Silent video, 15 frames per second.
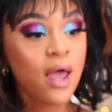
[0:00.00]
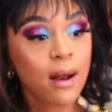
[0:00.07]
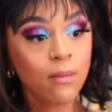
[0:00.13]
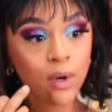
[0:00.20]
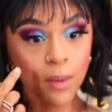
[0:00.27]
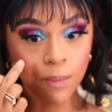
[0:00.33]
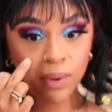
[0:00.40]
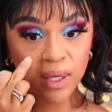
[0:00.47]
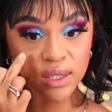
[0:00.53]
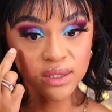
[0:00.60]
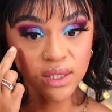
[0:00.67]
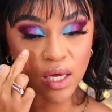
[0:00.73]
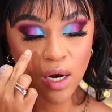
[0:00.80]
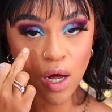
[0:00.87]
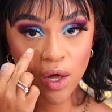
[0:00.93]
and I'm gonna place
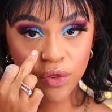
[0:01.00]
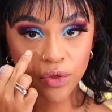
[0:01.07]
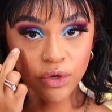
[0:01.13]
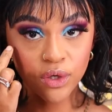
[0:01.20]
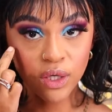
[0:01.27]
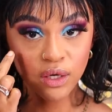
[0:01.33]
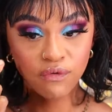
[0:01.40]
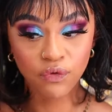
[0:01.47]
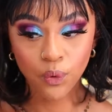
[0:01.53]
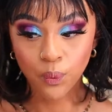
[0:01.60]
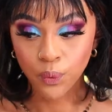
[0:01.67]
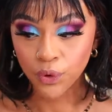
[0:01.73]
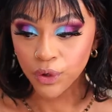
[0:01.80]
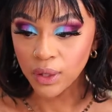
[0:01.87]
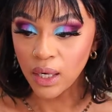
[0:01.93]
that underneath the
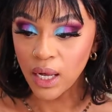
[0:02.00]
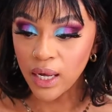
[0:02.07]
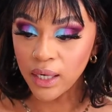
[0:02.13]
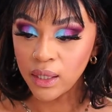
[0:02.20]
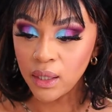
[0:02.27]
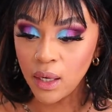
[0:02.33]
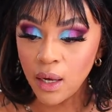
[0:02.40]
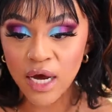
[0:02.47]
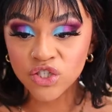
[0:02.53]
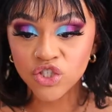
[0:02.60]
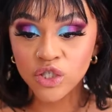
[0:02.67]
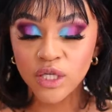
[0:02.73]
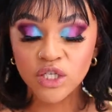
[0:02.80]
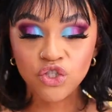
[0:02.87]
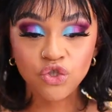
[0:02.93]
waterline.
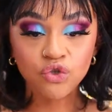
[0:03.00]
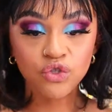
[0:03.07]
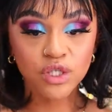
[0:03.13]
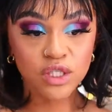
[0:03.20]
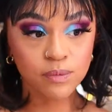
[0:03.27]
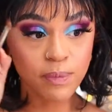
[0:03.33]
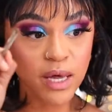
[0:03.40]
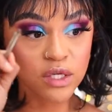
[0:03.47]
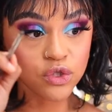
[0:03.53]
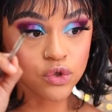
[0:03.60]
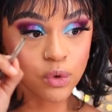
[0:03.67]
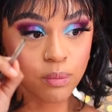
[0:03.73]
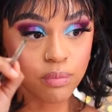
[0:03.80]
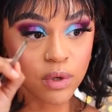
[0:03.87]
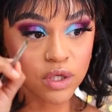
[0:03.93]
Actually, let's use this
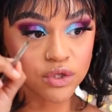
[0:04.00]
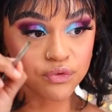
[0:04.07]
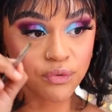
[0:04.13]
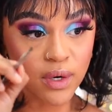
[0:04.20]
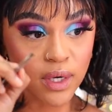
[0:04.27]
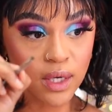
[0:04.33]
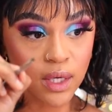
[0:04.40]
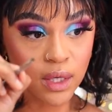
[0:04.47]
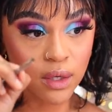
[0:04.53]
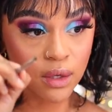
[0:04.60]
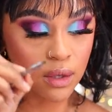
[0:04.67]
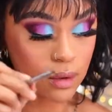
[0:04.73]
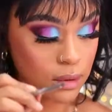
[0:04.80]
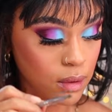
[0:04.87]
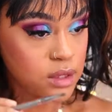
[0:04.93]
pencil brush right
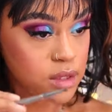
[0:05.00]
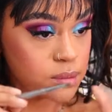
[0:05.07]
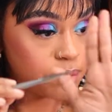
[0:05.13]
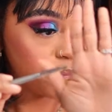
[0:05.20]
here. This